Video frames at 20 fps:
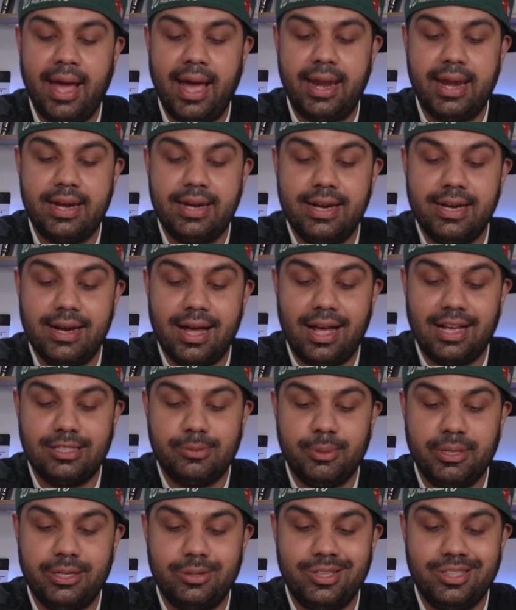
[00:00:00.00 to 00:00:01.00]
And it did
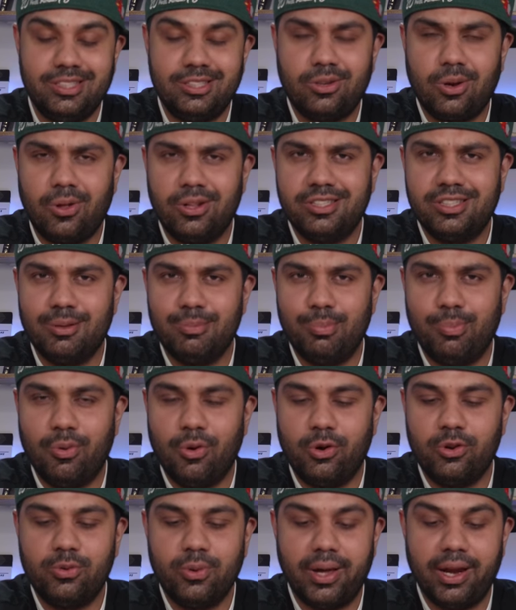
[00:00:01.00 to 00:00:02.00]
ask me to install some
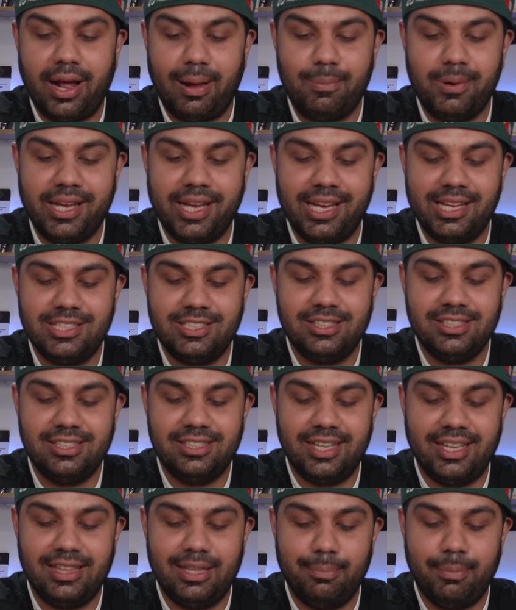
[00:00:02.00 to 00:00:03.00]
bloatware
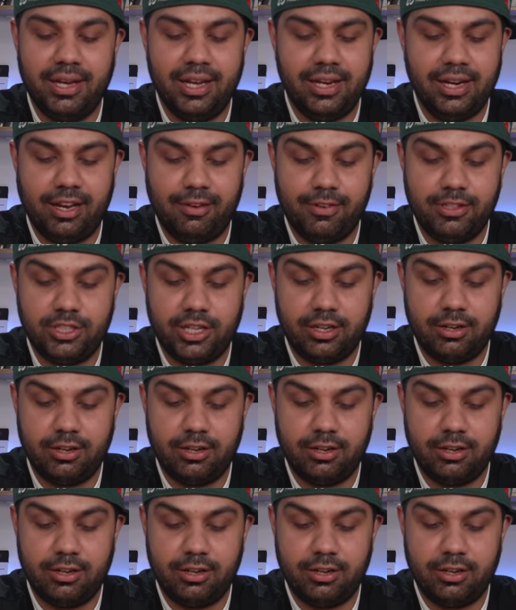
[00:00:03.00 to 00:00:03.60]
applications in the beginning, which